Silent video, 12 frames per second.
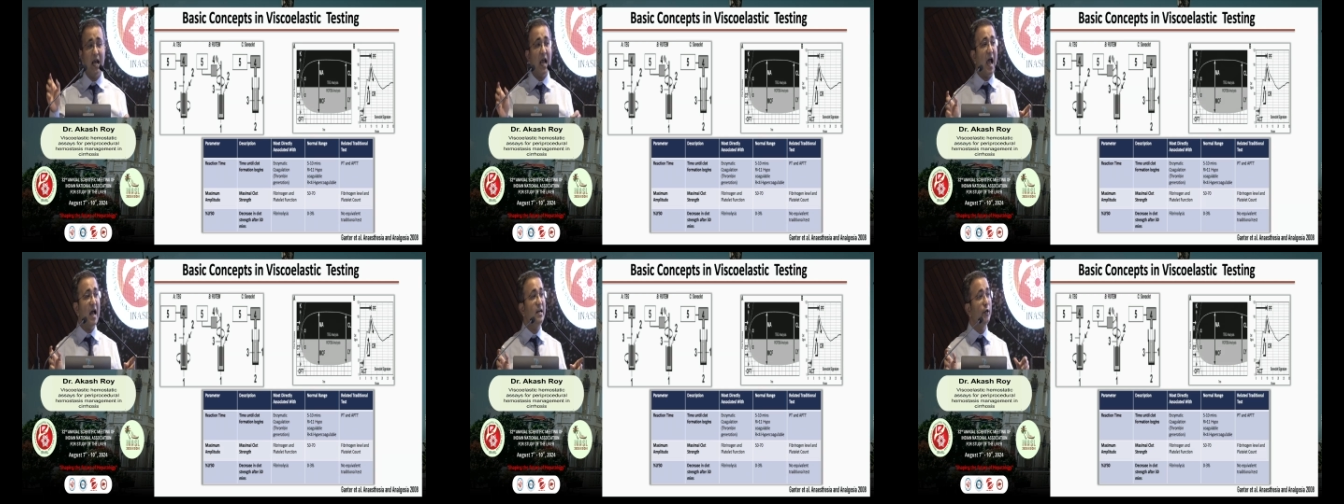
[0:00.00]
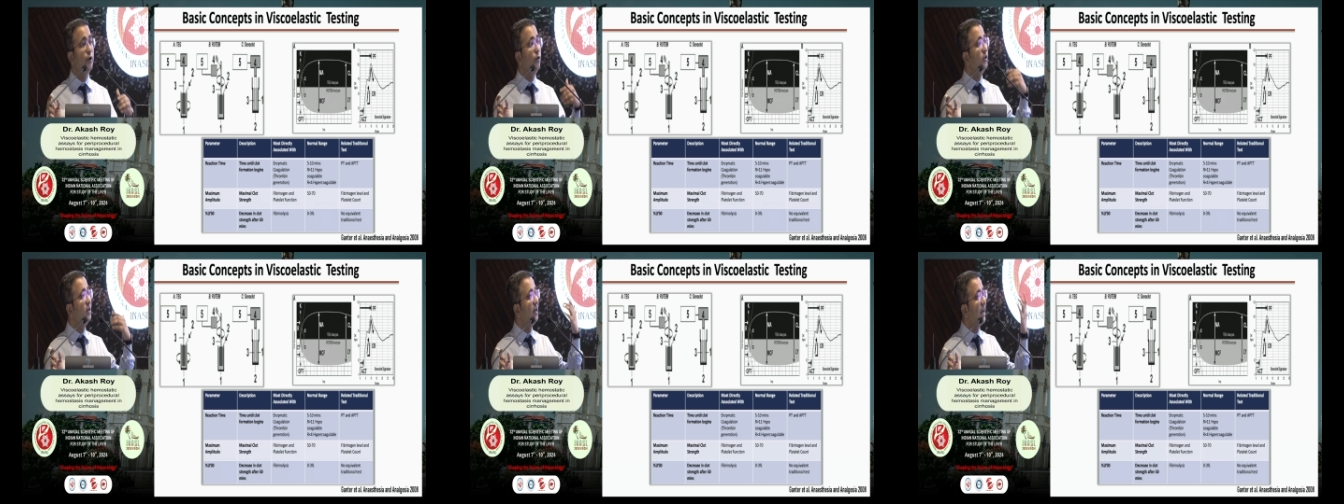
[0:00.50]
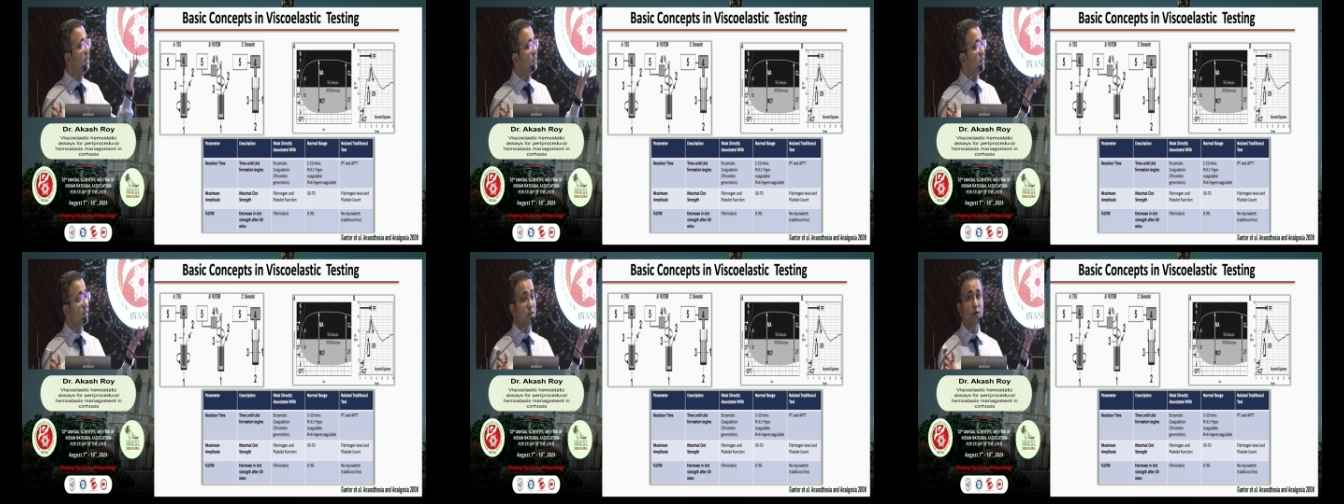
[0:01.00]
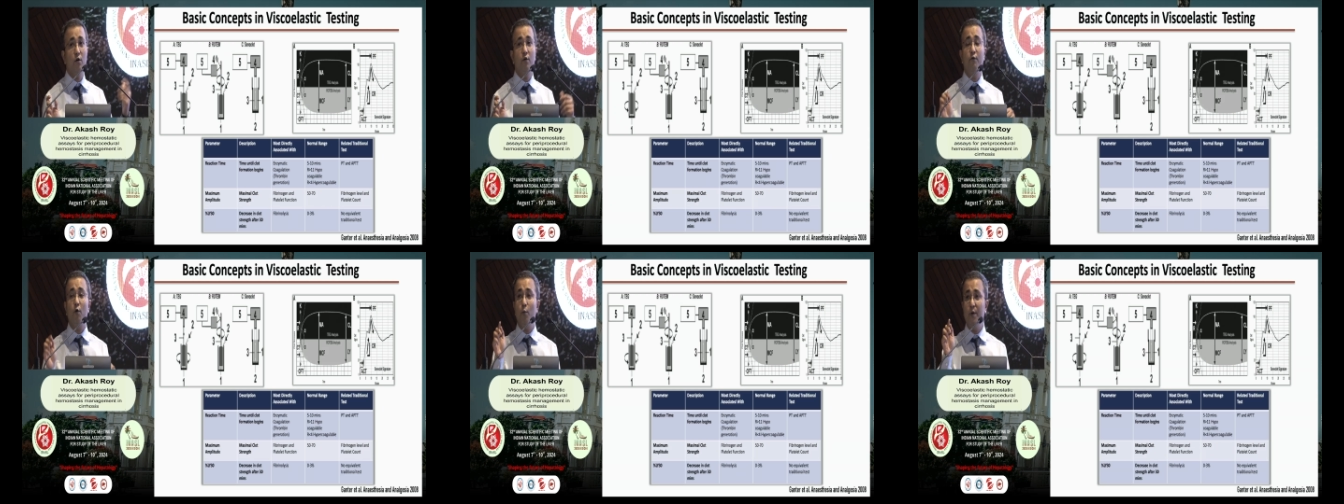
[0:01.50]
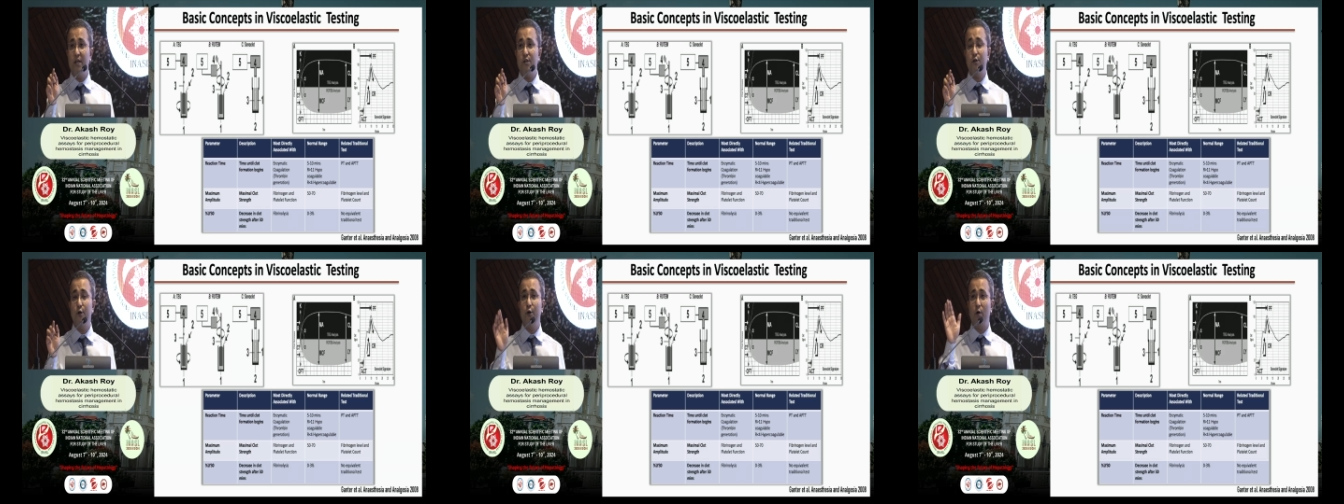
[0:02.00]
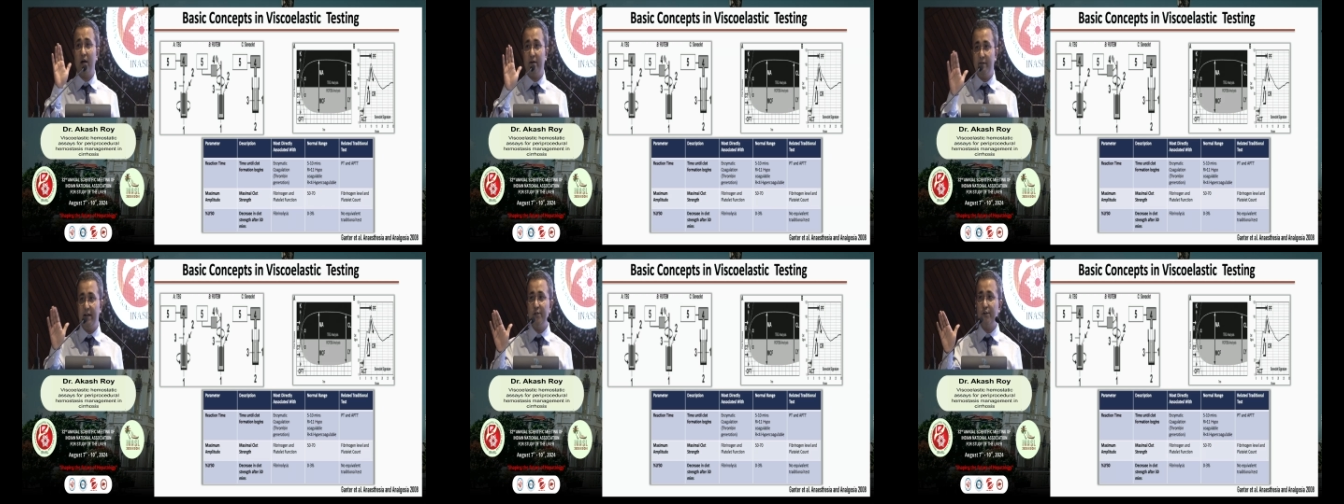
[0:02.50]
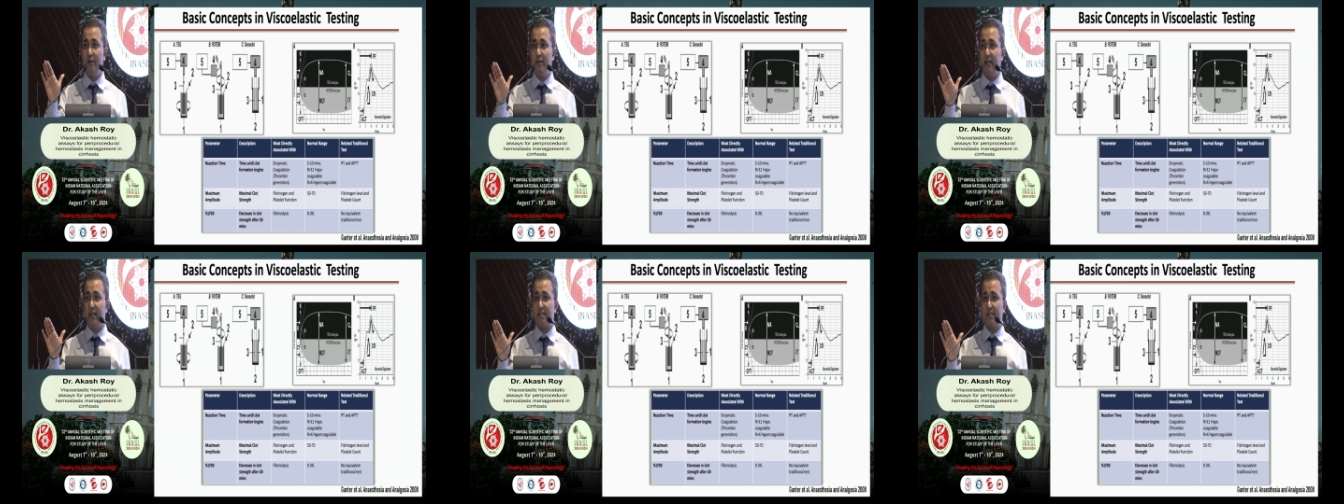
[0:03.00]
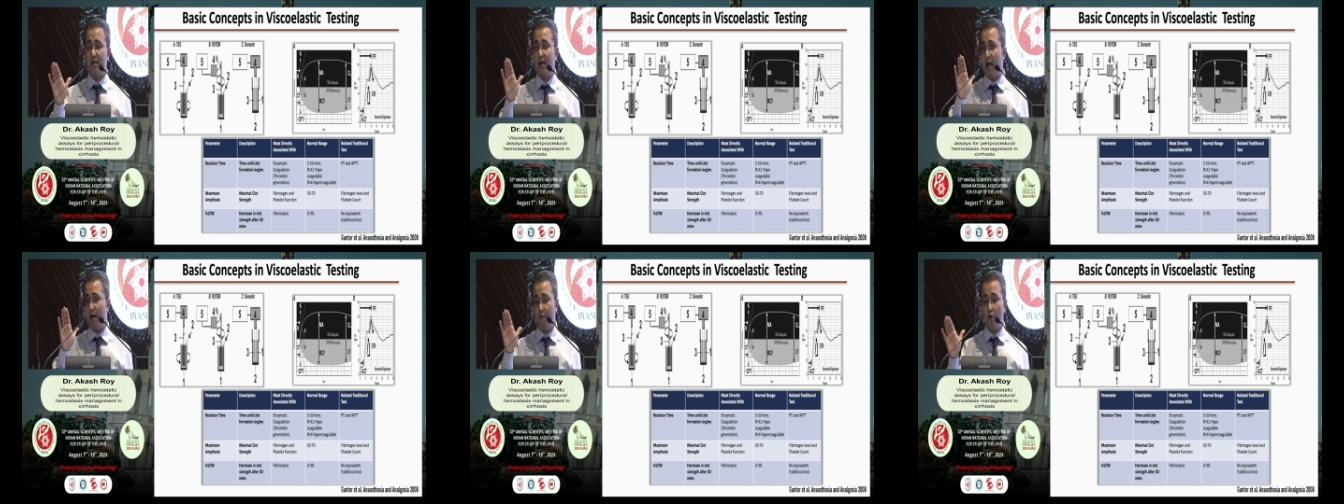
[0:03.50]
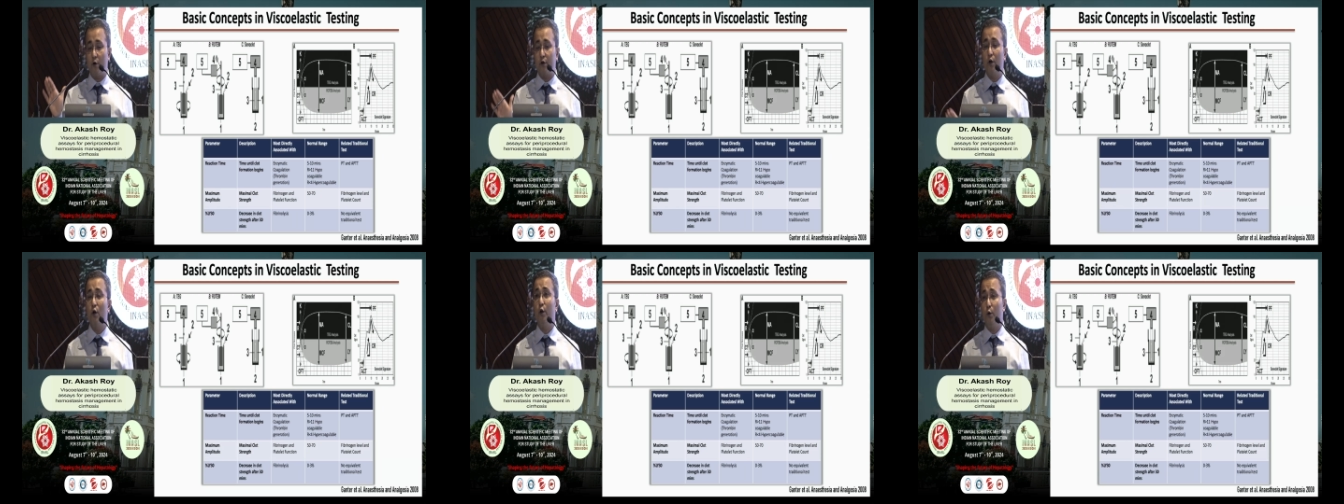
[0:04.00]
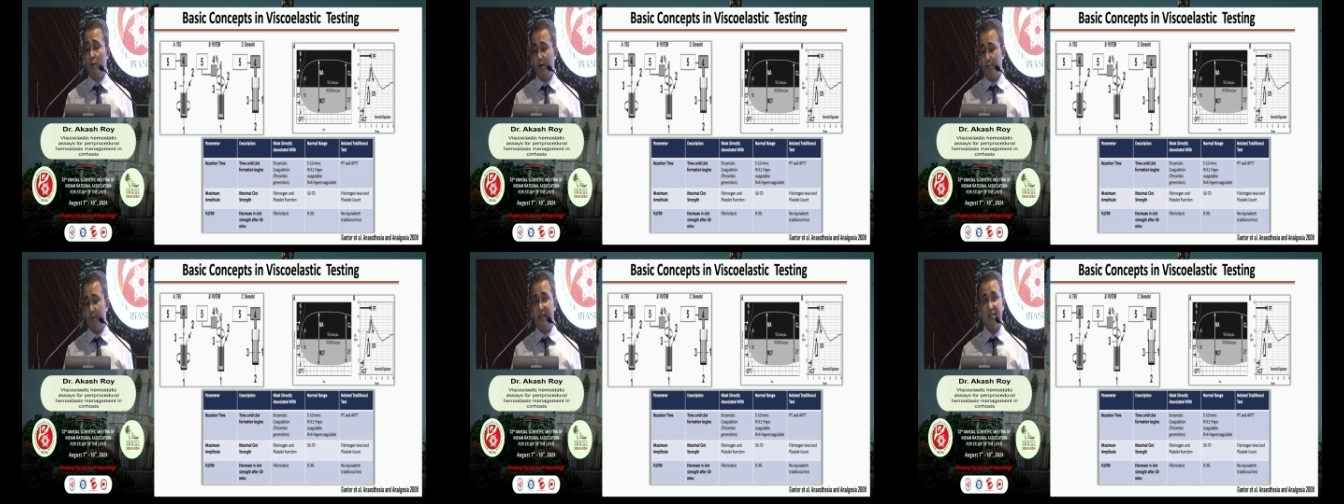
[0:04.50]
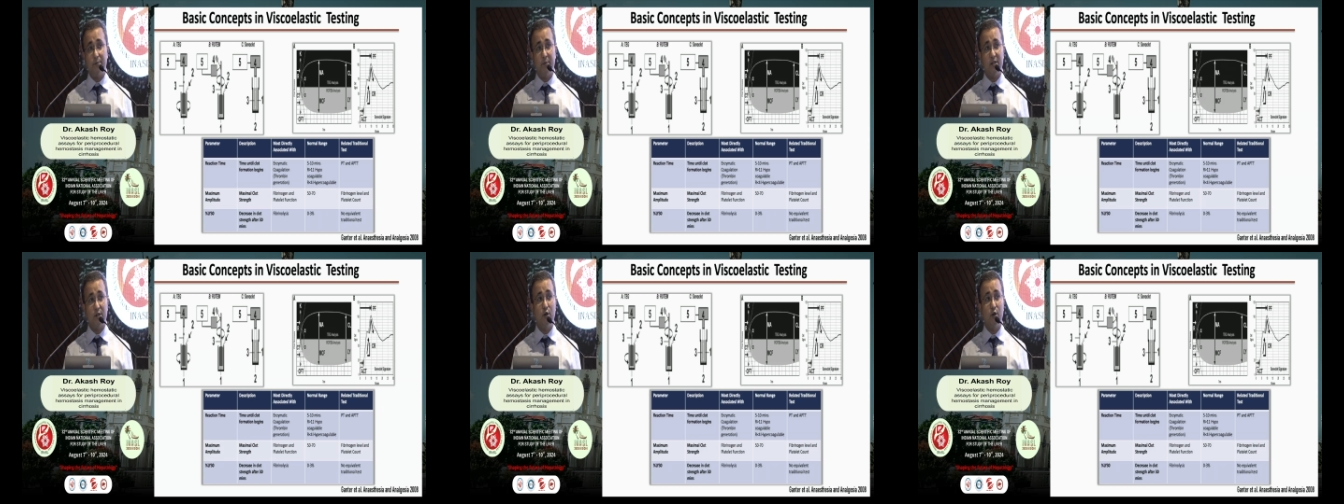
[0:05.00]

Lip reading: and you've got a lysis, for which your conventional tests have got no replacements.